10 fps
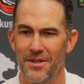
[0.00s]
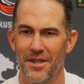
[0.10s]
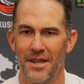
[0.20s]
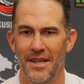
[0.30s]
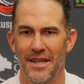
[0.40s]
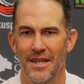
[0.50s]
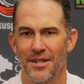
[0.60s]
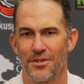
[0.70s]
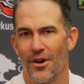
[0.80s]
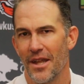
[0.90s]
And
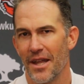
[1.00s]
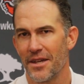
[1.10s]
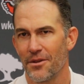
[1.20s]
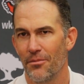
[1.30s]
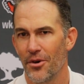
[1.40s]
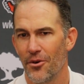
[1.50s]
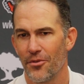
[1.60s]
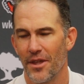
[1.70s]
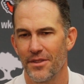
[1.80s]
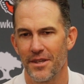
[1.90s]
so I like them
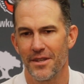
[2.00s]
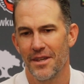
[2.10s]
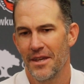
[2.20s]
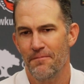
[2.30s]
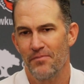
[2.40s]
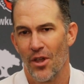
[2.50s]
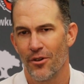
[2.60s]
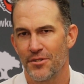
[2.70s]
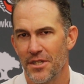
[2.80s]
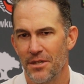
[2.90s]
both. I think
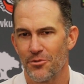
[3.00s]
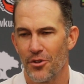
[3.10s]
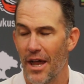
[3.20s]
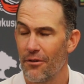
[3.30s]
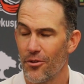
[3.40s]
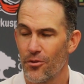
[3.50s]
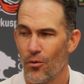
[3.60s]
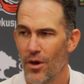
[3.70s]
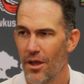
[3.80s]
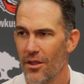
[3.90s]
our team travels
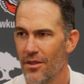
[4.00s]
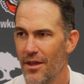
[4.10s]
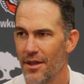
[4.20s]
well.